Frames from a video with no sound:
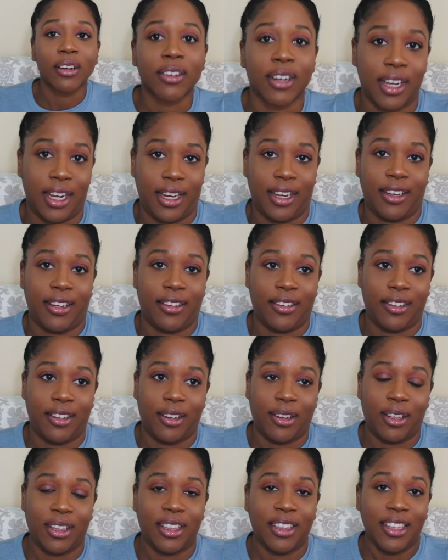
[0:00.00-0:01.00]
All right,
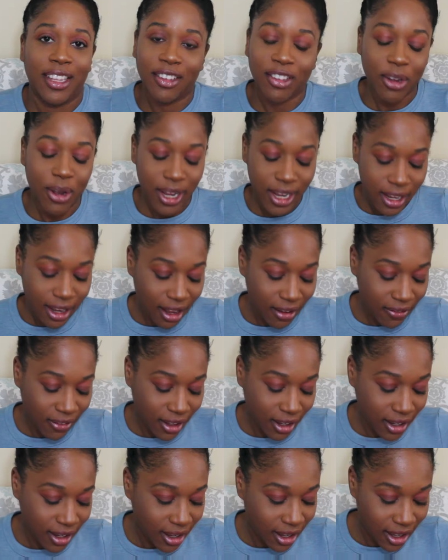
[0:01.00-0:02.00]
let's go ahead and dive
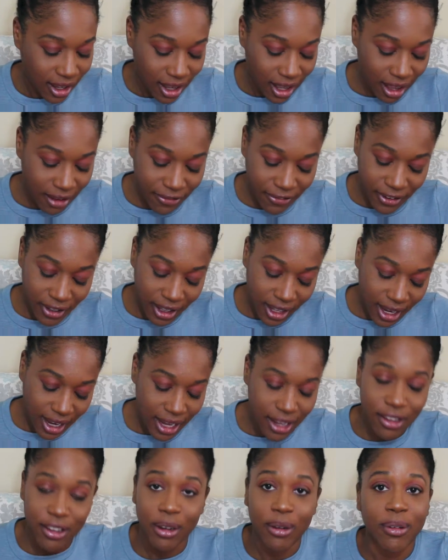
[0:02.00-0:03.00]
in. I feel like
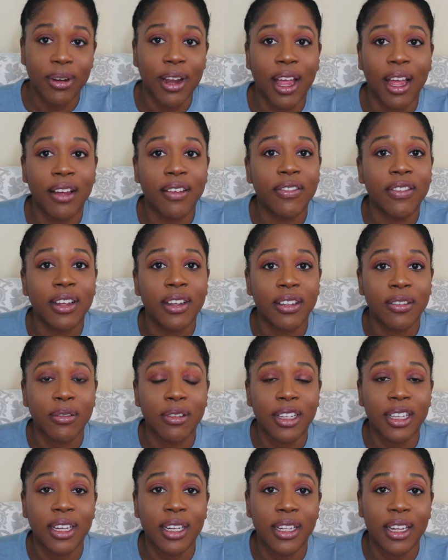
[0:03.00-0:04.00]
I don't have
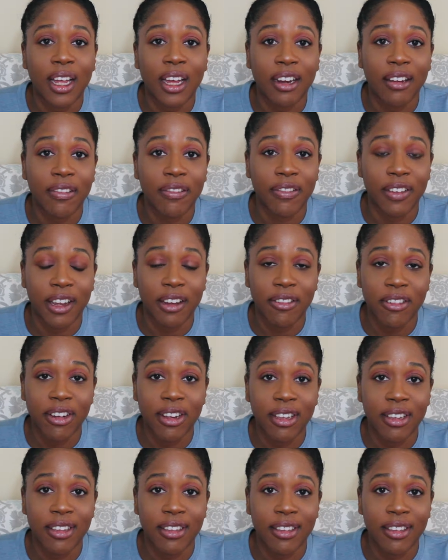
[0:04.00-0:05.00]
really a lot of
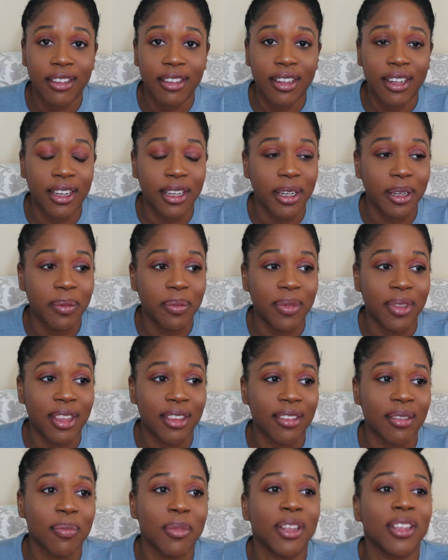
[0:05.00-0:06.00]
favorites
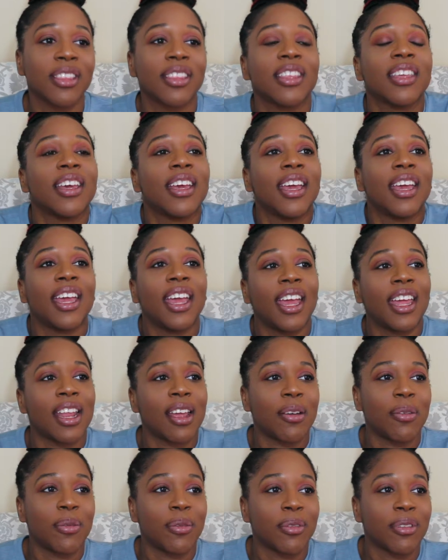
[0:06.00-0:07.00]
this month, and
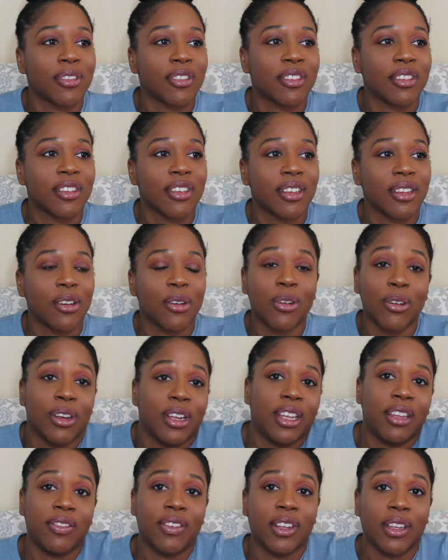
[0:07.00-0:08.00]

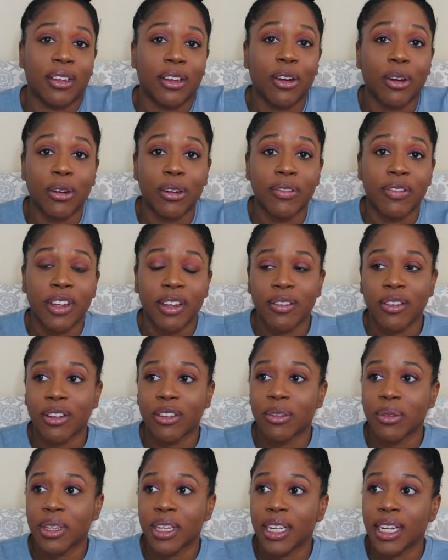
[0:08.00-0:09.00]
or even current
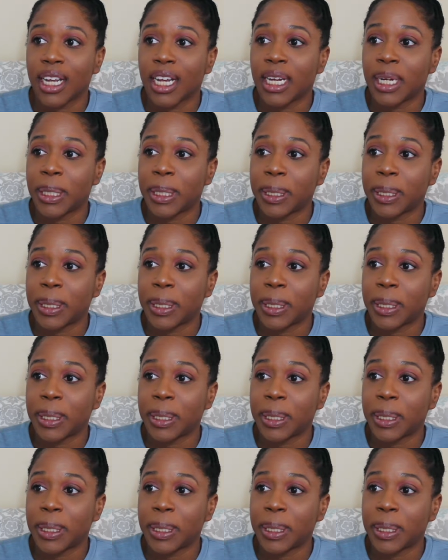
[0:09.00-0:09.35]
favorites really,